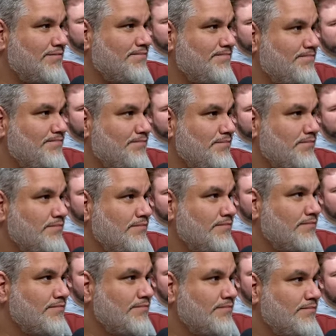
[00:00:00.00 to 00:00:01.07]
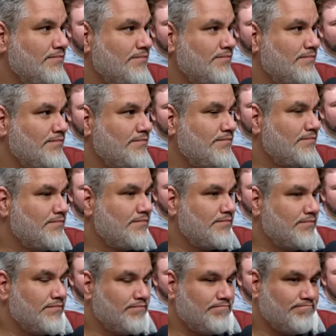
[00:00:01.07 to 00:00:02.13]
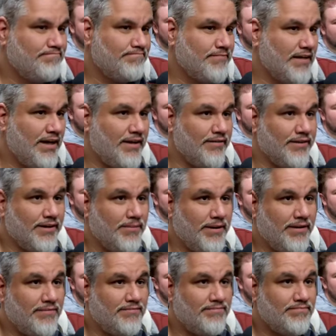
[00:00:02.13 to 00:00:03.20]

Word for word: Gideon seems like he could have trample, you know? I don't know, man.